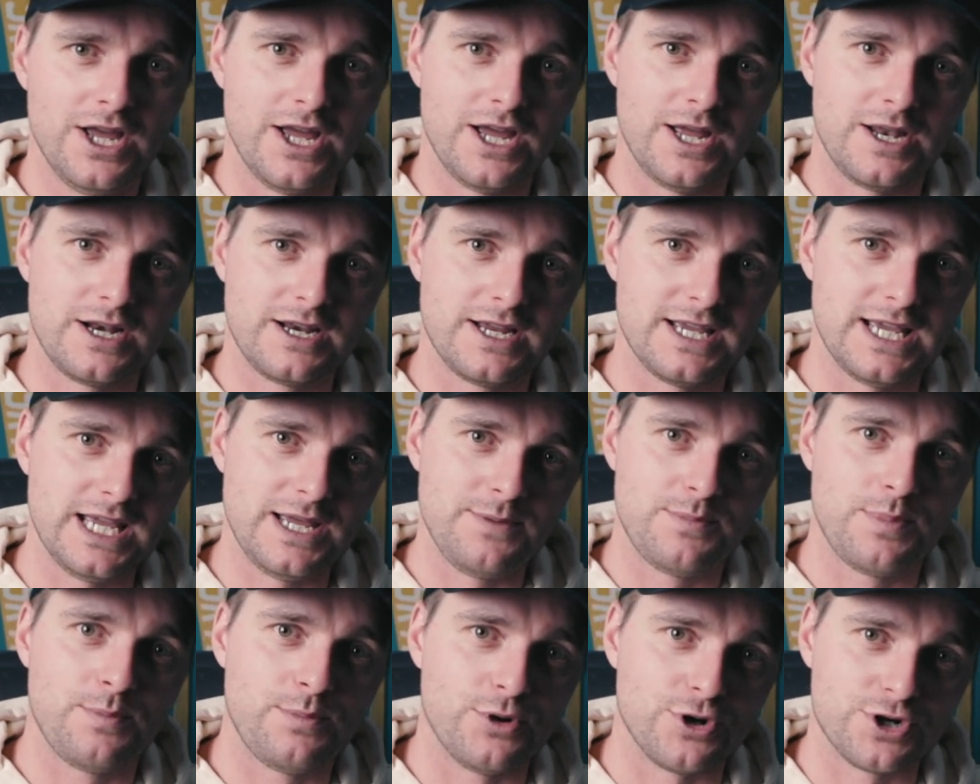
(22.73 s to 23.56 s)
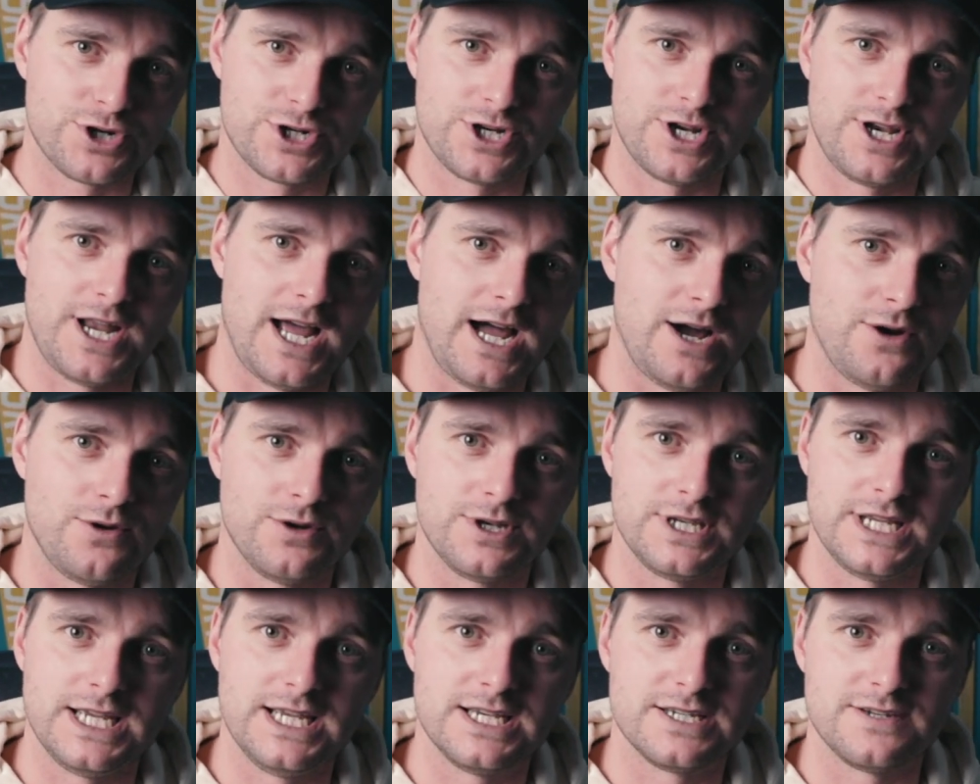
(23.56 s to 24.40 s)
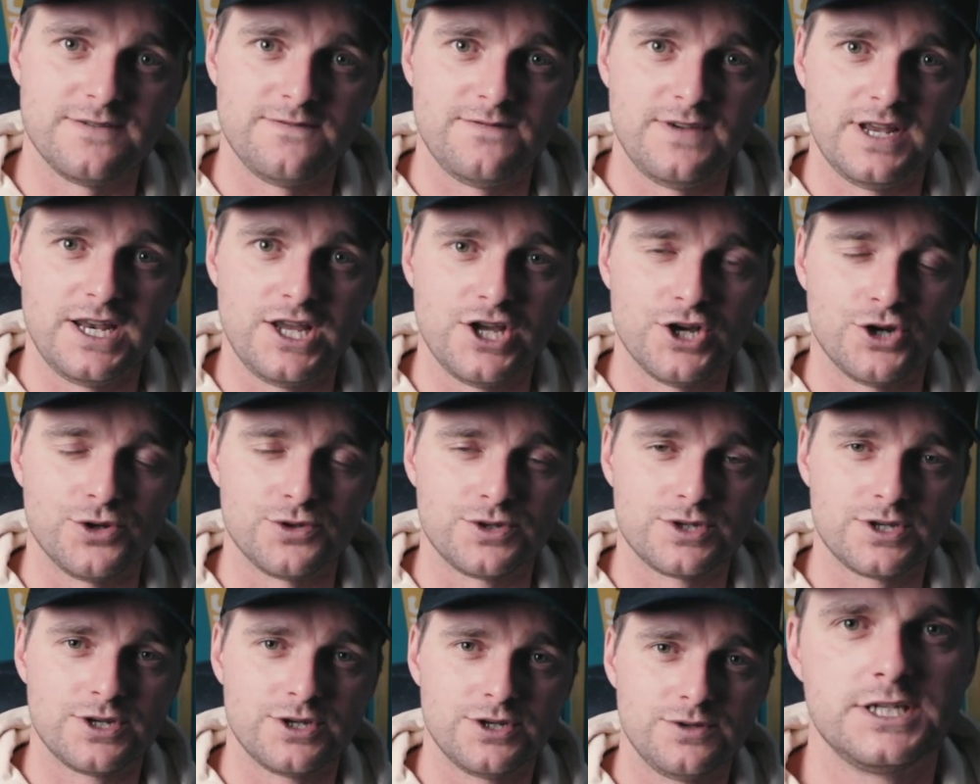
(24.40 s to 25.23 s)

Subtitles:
and keep pushing out decent videos.